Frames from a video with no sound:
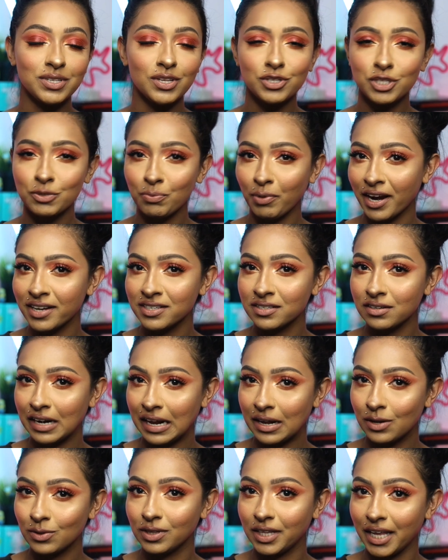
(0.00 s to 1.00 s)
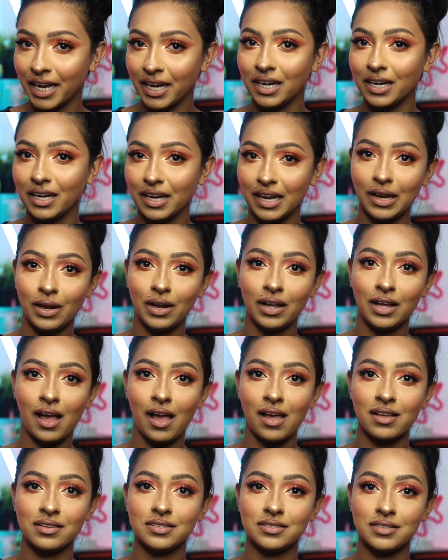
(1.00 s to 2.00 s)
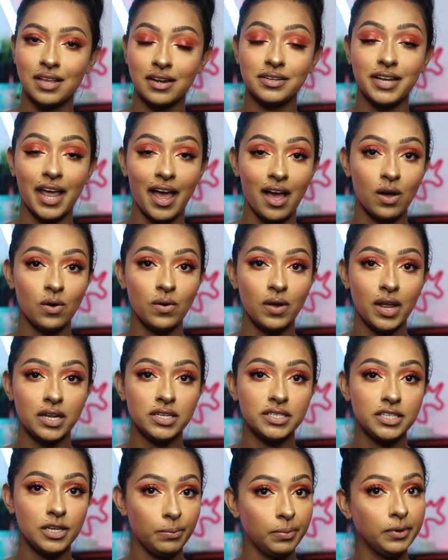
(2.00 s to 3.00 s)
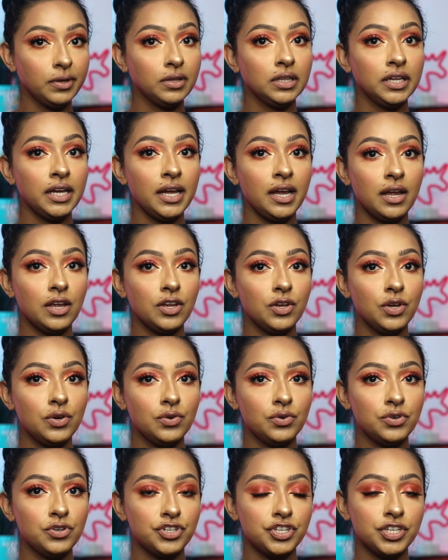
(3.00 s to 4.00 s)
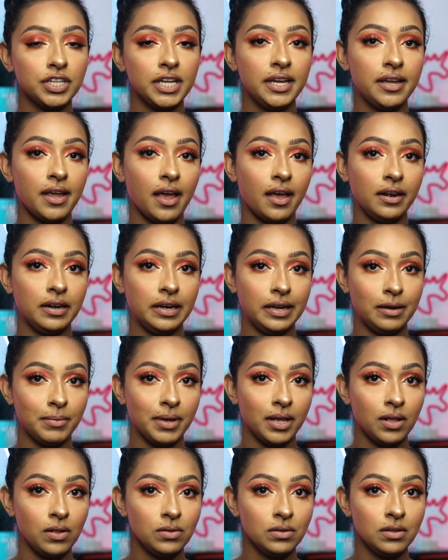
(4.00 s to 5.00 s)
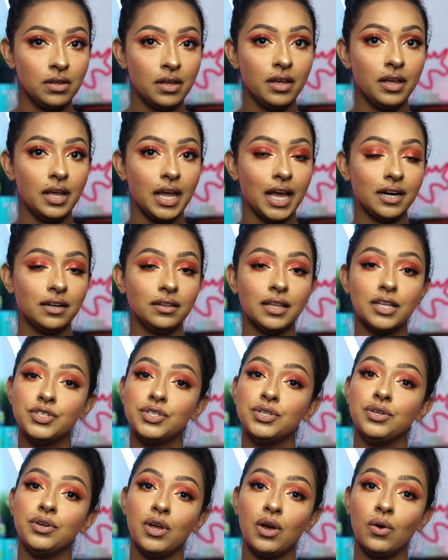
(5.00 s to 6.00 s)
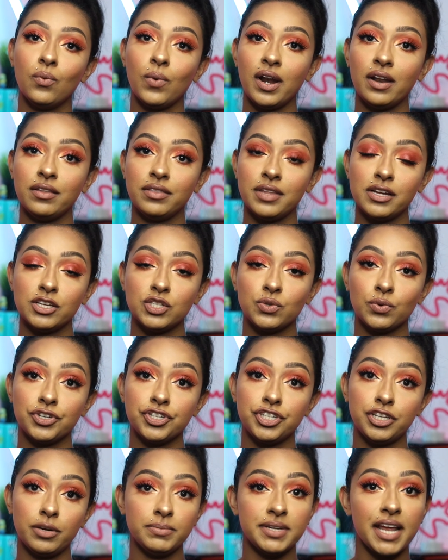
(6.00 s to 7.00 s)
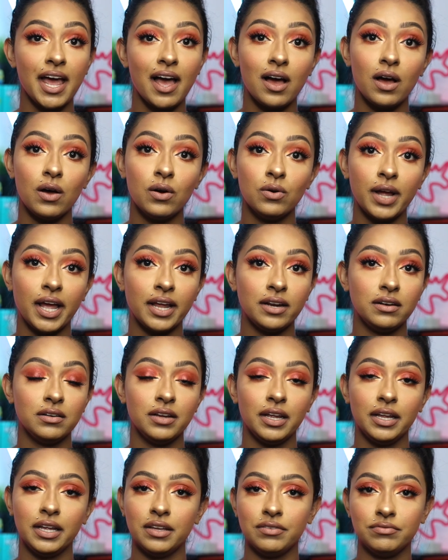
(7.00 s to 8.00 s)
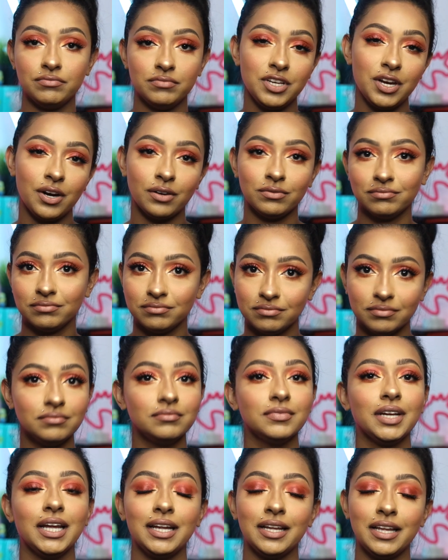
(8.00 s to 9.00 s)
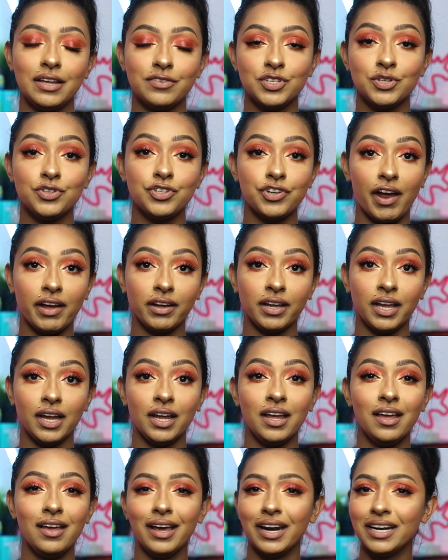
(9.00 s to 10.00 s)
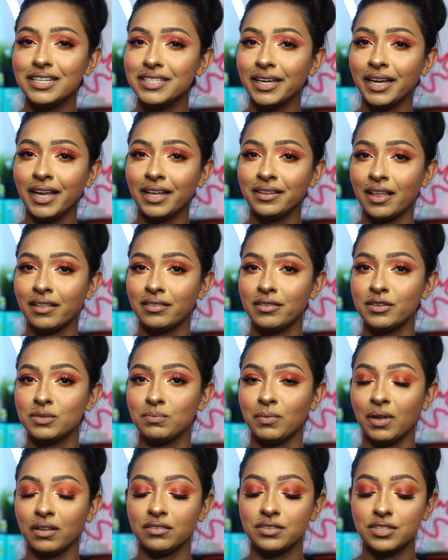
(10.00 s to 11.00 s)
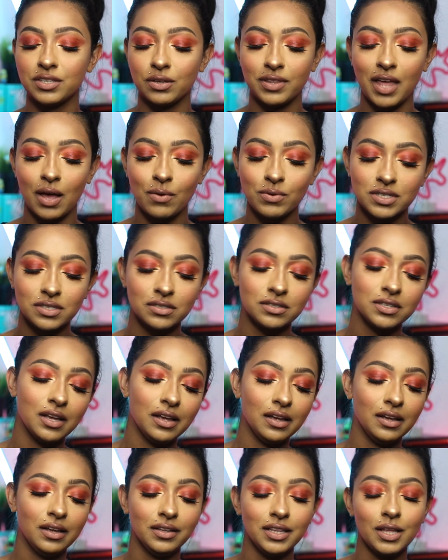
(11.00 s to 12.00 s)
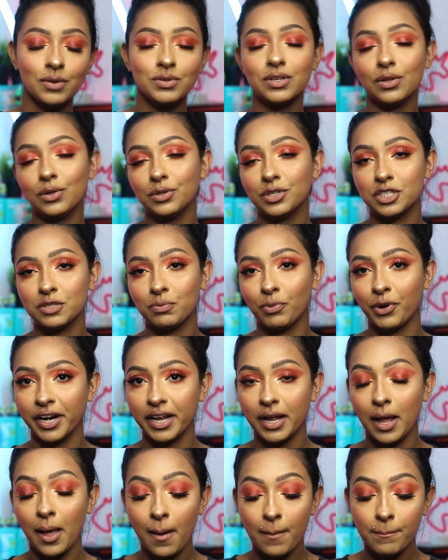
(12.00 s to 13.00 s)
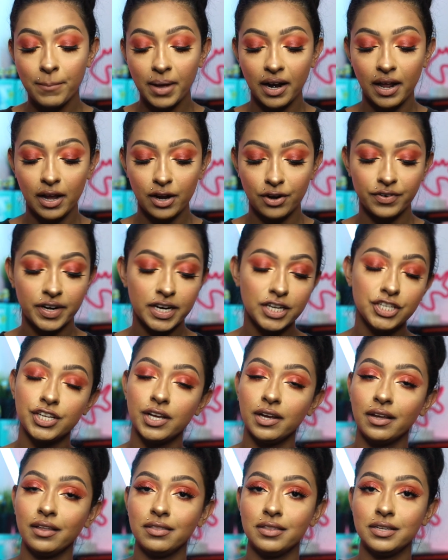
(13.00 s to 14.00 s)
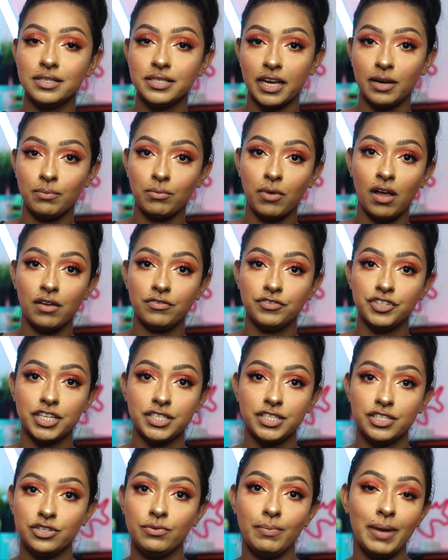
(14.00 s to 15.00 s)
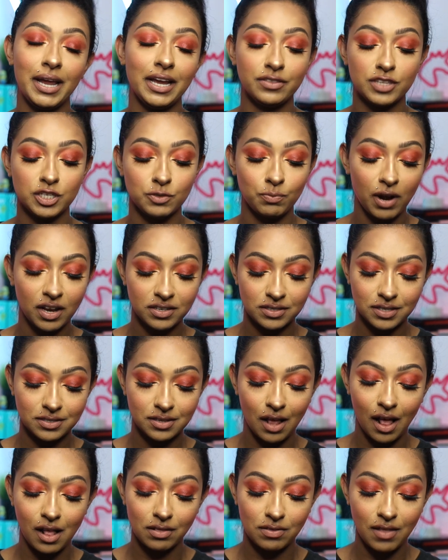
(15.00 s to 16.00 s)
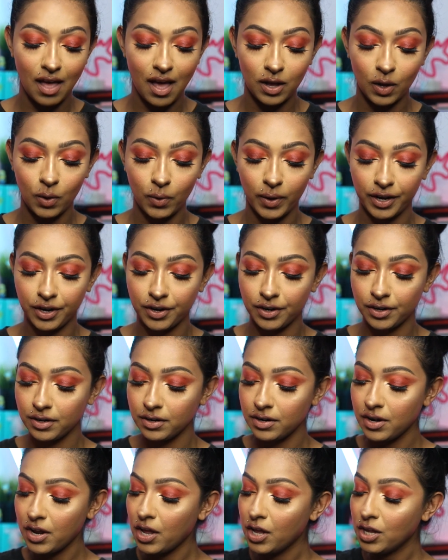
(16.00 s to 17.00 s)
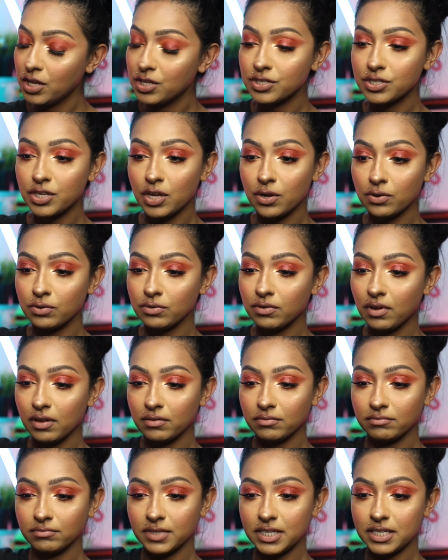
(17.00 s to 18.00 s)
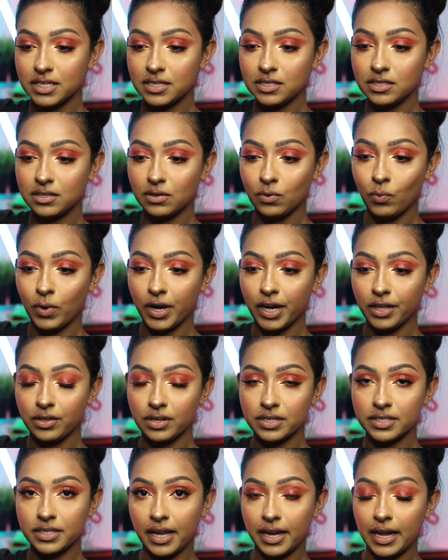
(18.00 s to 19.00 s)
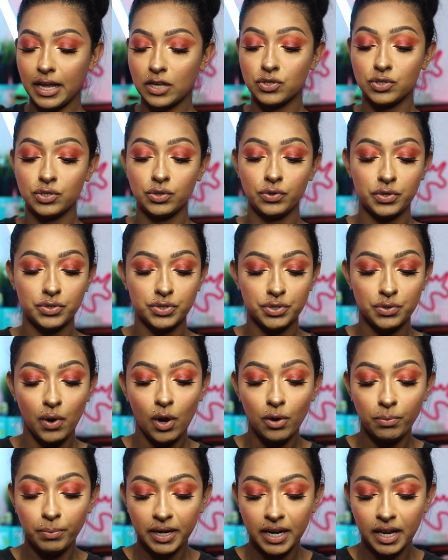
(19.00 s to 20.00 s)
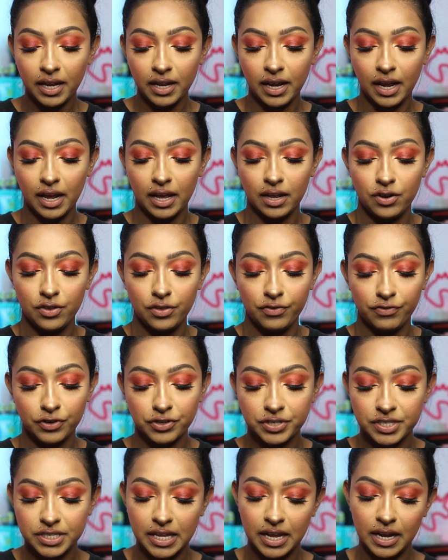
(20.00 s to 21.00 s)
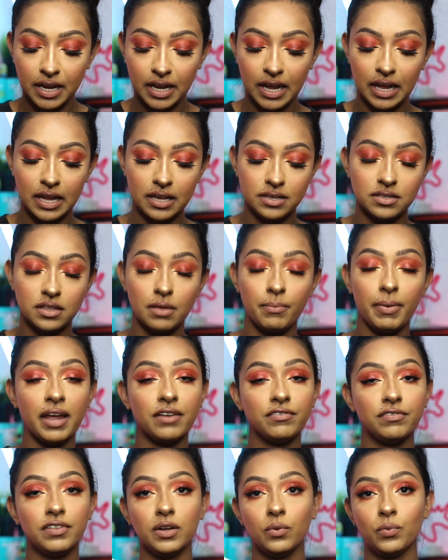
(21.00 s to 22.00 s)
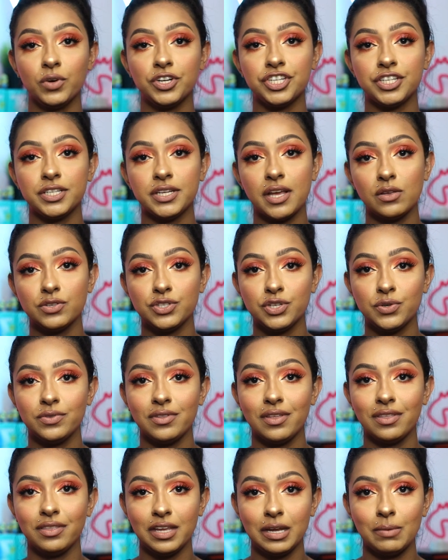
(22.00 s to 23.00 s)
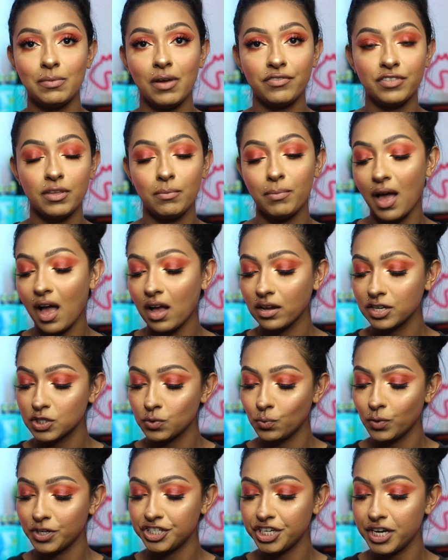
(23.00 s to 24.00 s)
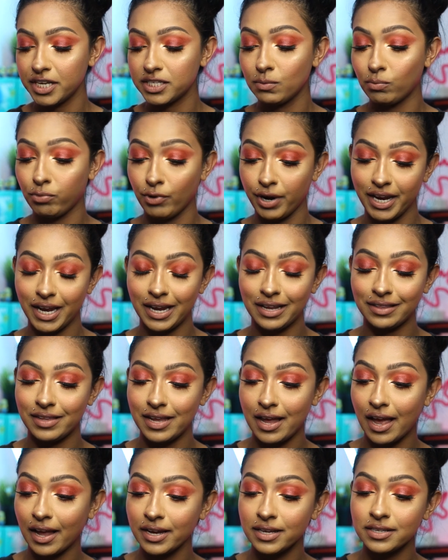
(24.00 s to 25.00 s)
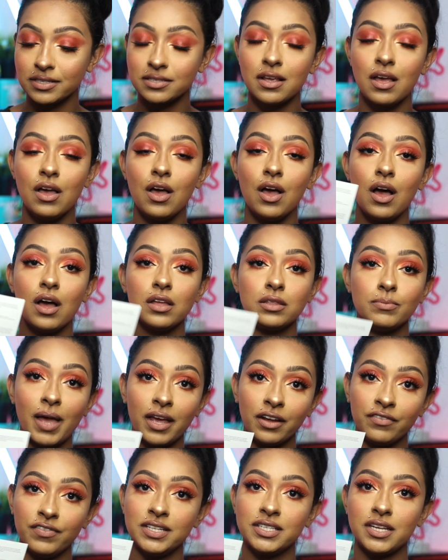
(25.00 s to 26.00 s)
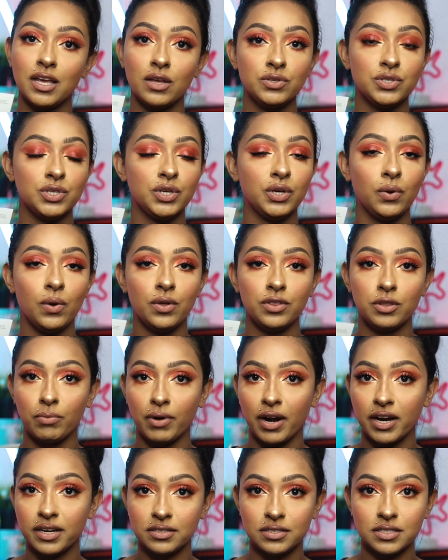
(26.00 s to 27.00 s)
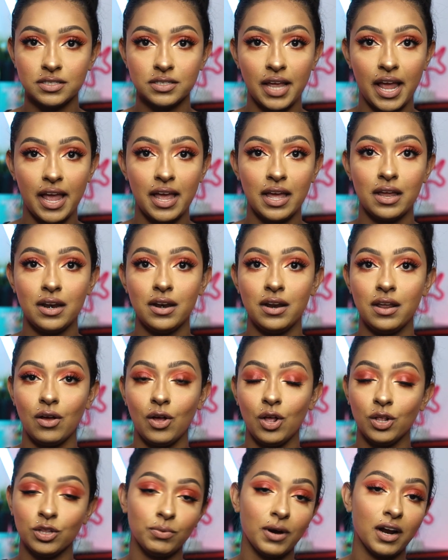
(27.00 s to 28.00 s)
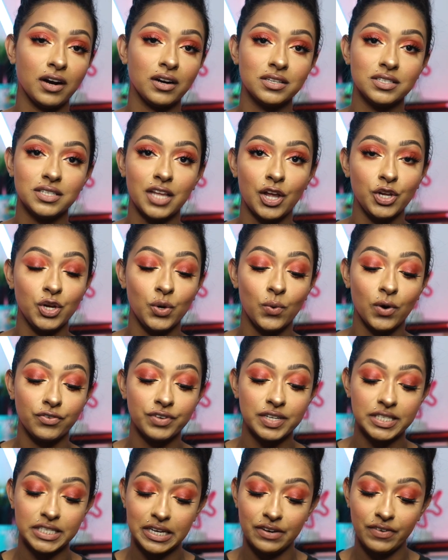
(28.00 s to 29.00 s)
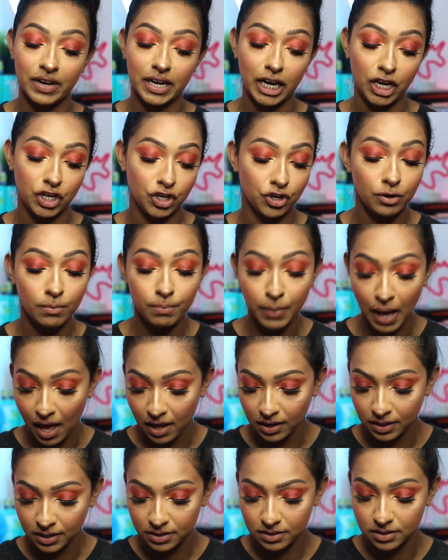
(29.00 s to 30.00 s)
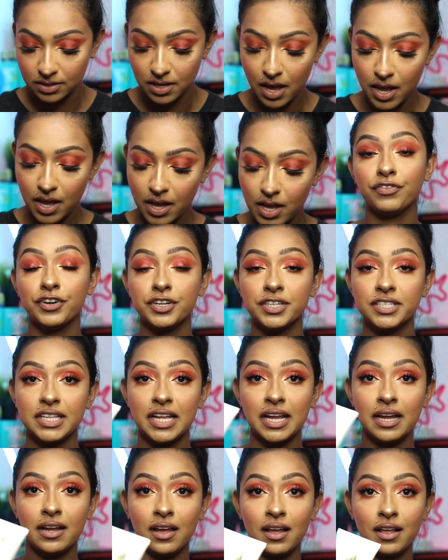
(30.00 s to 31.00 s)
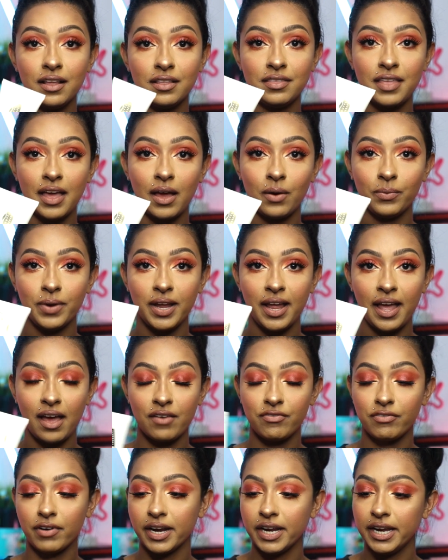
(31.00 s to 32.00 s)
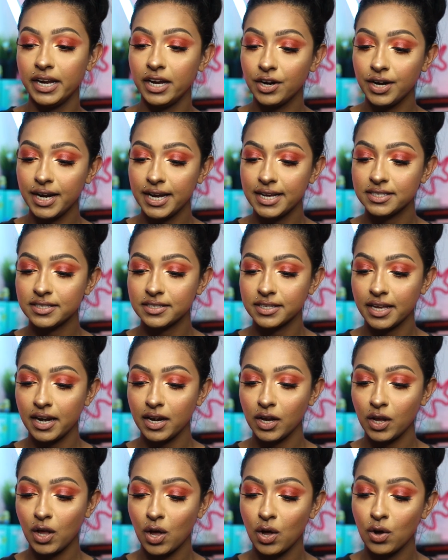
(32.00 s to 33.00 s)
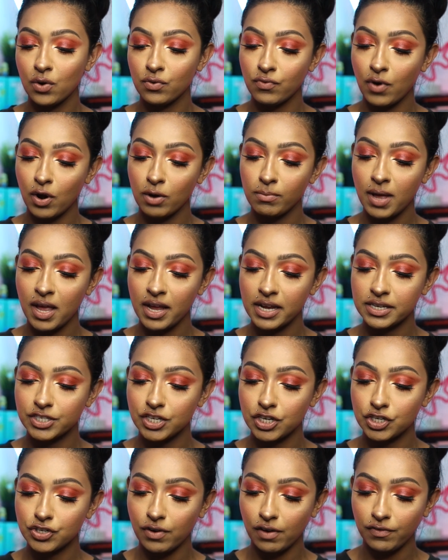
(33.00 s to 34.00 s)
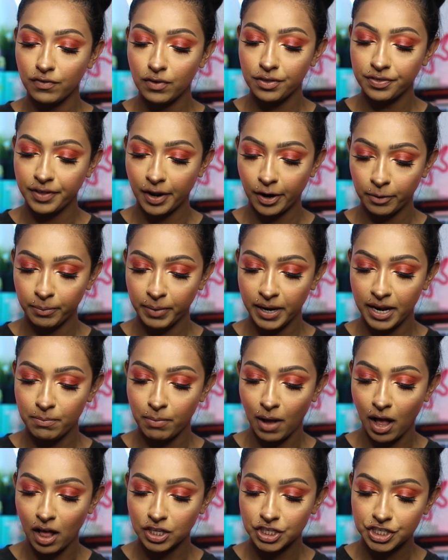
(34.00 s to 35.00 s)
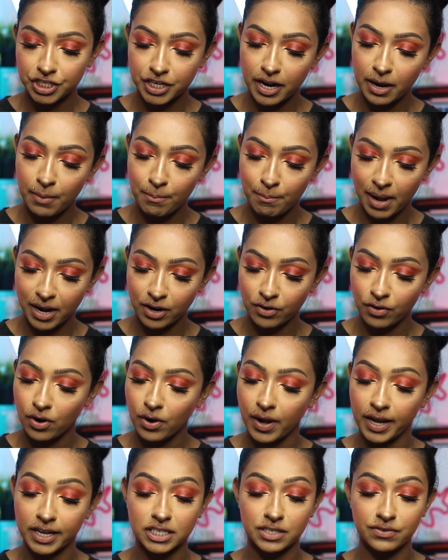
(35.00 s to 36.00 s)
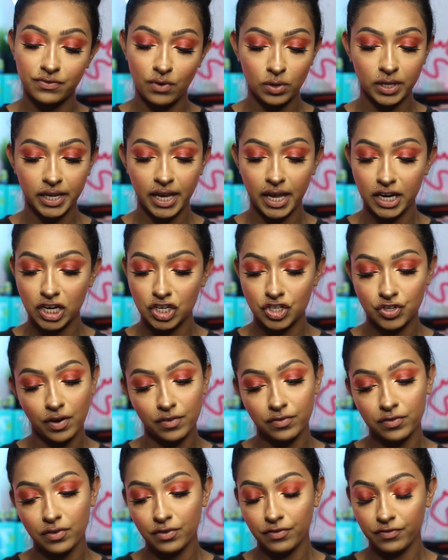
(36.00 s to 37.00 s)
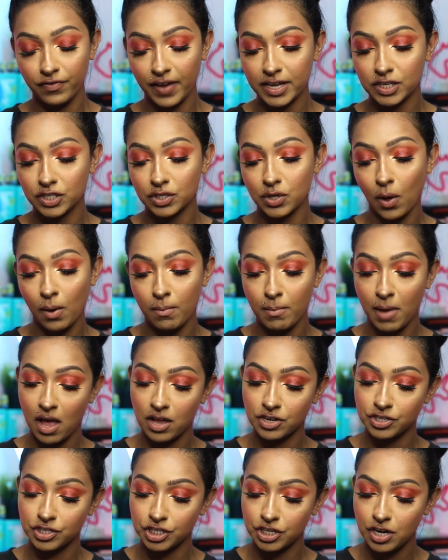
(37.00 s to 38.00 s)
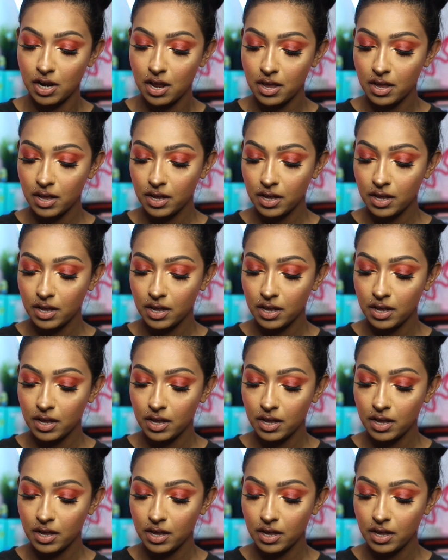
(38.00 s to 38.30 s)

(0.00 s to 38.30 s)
surprised on how late it got sent out. And typically you usually get an email and it lets you know when things were shipped out and it gives you tracking. And I didn't get that this month, so that was a little disappointing. But I already took the tape off just to make this process a lot quicker. So this is what it looks like as soon as you open it. And the first thing is the pamphlet, which tells you the theme of the box, which is breaking the ice. On the back of it tells you the price and all the products that you are receiving in your box. First thing that we have right here is Skin & Co. Roma. It's a truffle therapy polishing micro exfoliating truffle face gommage.